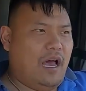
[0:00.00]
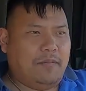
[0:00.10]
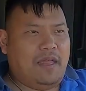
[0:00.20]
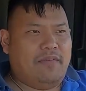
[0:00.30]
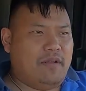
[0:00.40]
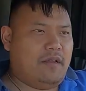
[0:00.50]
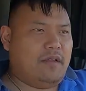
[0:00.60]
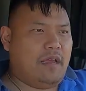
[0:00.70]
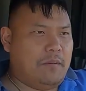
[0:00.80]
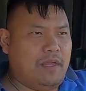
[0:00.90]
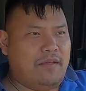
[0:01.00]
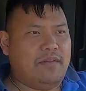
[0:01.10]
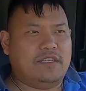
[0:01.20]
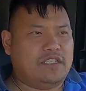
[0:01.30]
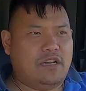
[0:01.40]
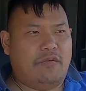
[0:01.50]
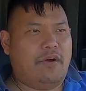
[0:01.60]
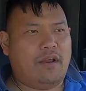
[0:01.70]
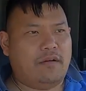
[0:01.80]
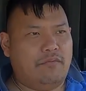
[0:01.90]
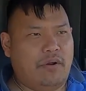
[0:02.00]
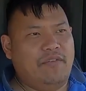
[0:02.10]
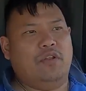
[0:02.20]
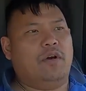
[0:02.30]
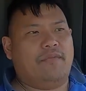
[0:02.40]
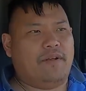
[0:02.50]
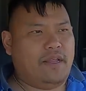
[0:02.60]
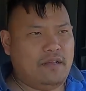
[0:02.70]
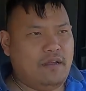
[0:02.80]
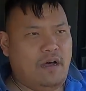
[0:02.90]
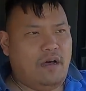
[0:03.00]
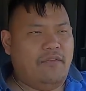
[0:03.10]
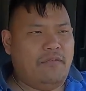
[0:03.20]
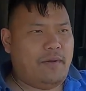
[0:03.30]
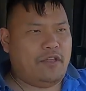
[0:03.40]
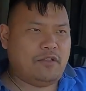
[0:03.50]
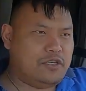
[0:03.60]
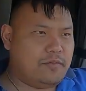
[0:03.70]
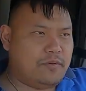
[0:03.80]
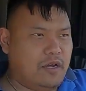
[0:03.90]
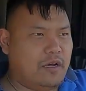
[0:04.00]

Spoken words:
I'm not even generating revenue off of my YouTube,